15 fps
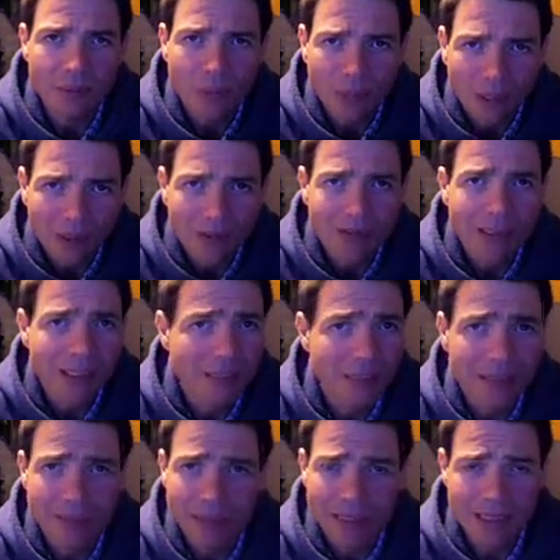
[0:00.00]
we all need to
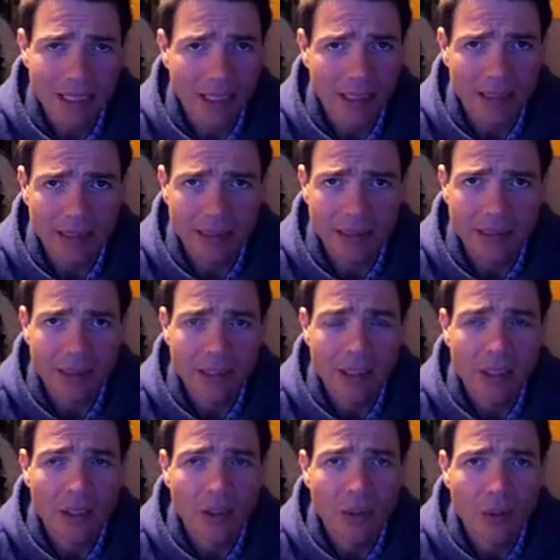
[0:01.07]
be recycling.
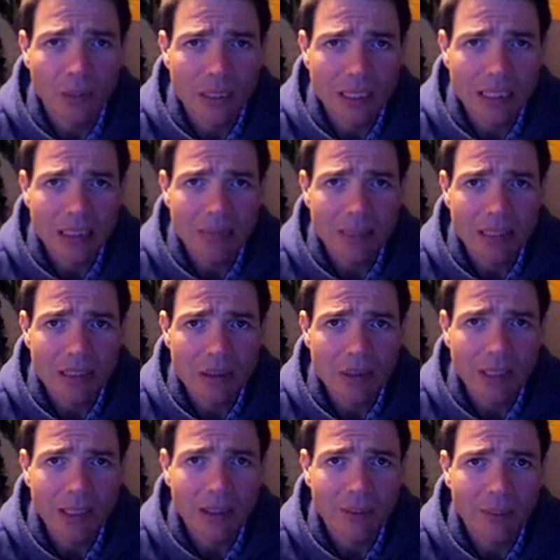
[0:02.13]
We need to be
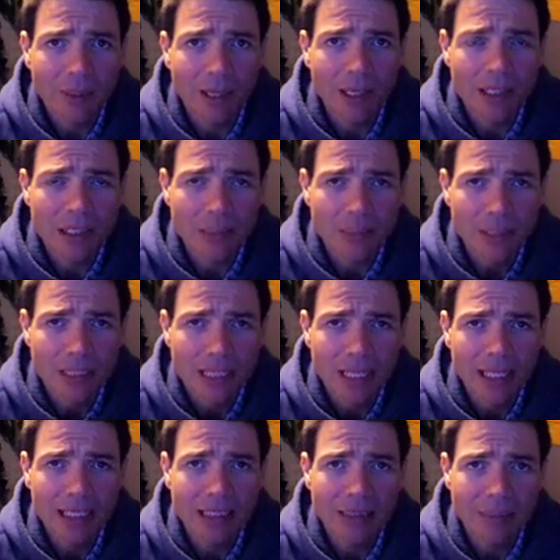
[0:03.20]
doing our part to
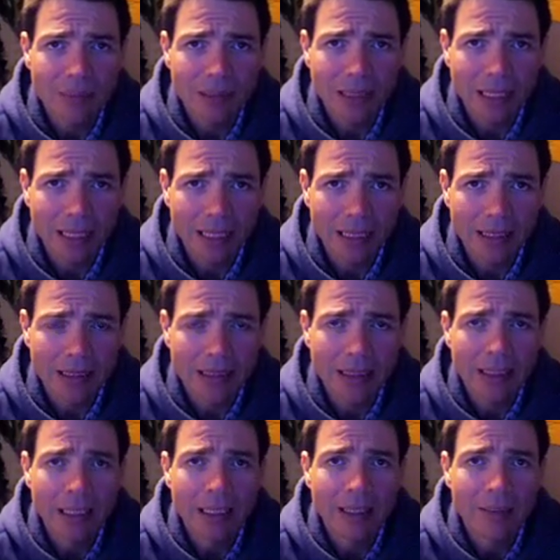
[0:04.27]
protect the planet
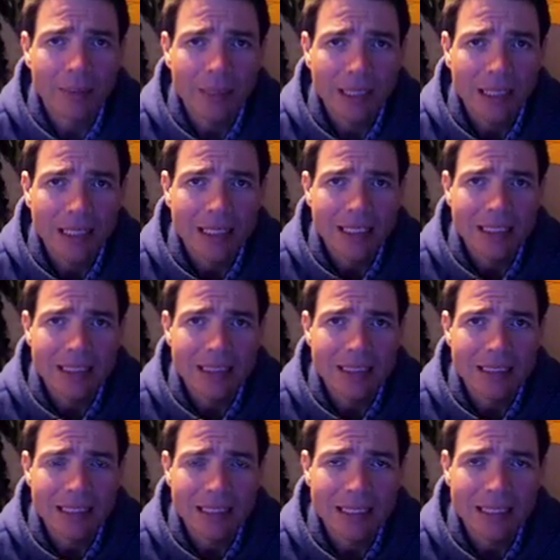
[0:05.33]

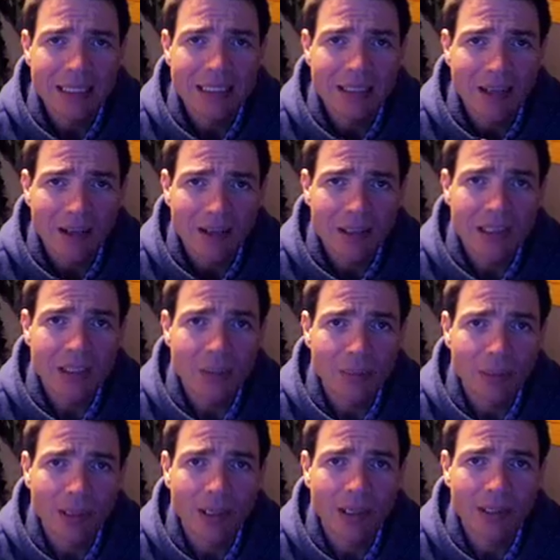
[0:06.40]
because it is also
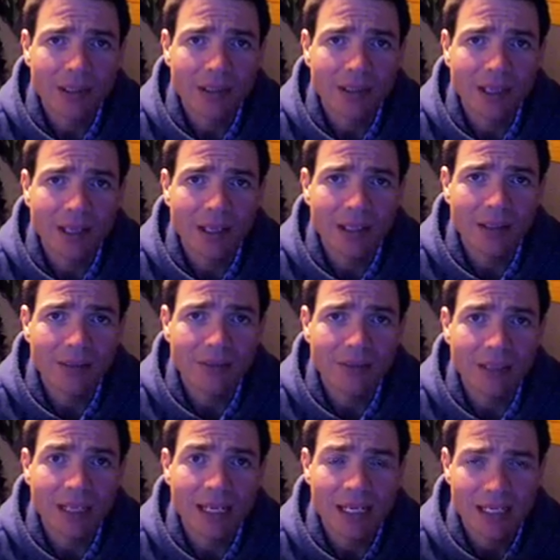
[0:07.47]
part of
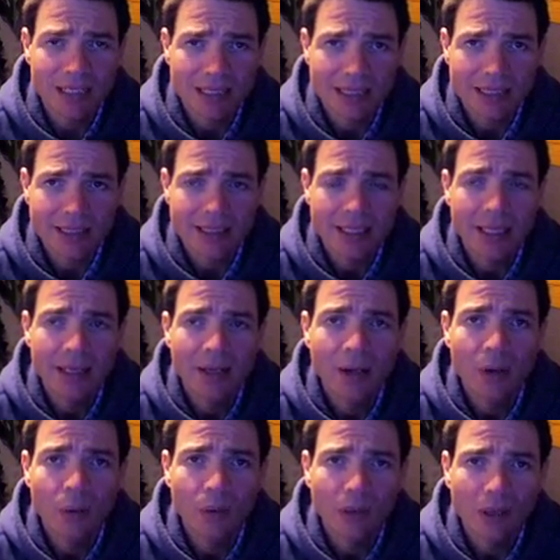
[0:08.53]
us.
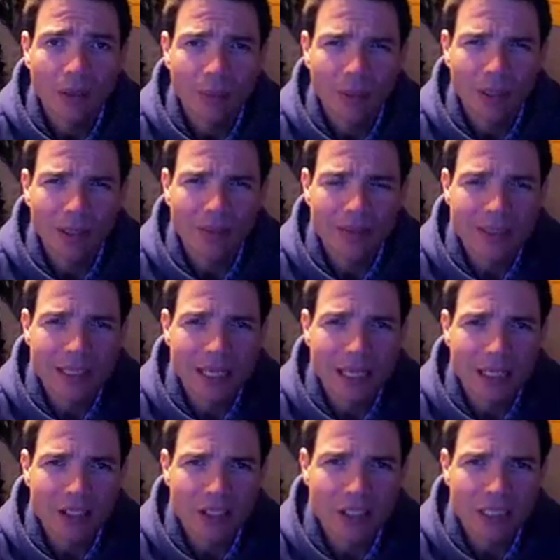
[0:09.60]
We're all part of this
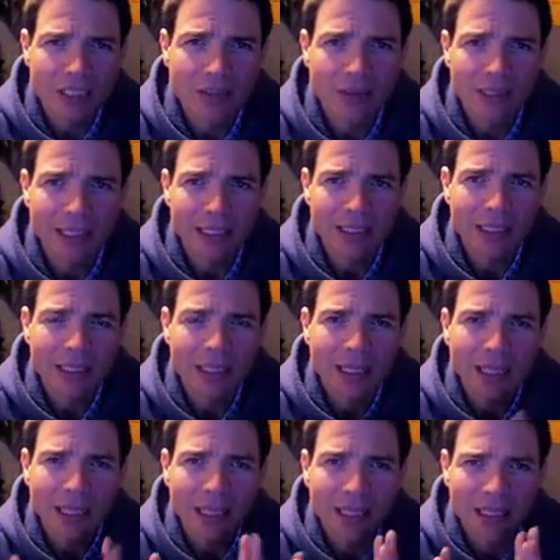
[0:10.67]
energy grid,
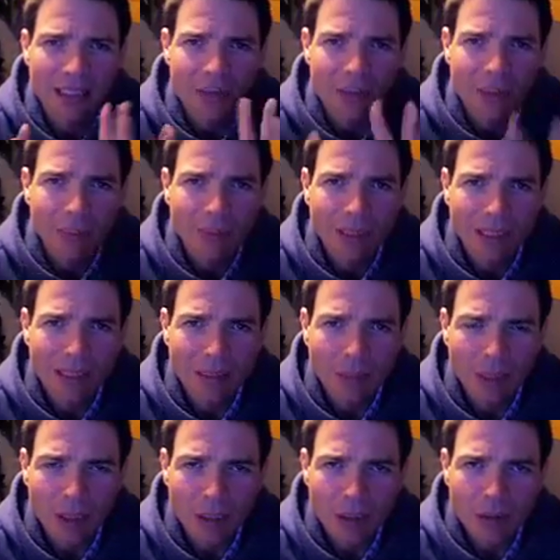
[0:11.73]
and as we
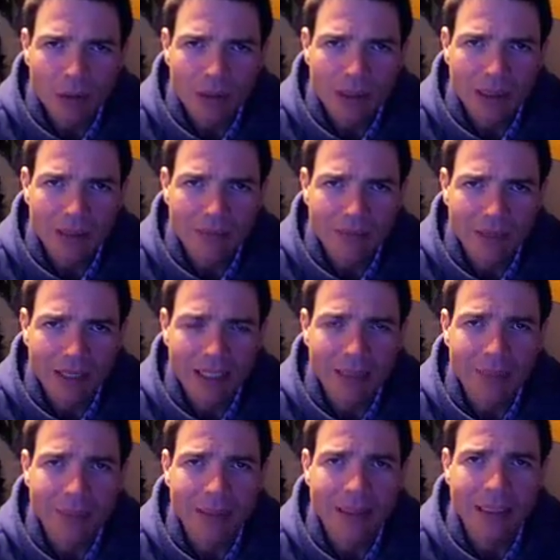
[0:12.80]
pollute the
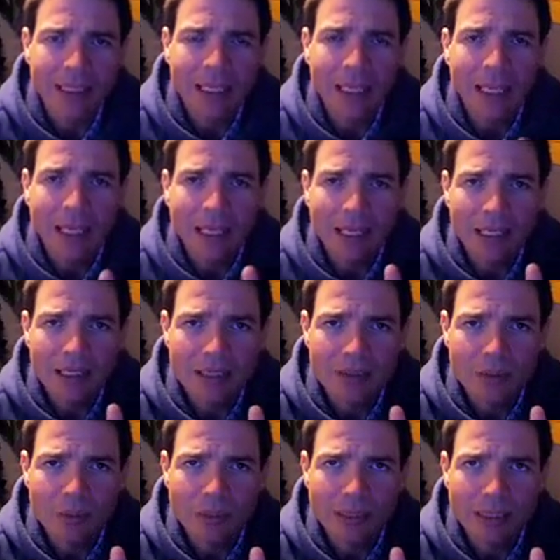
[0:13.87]
environment, as
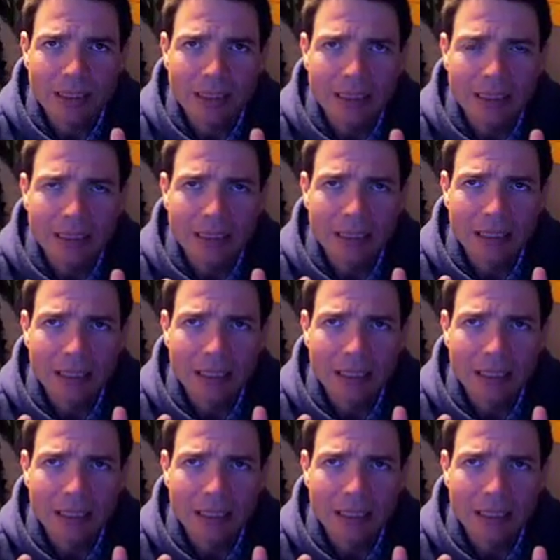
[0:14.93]
we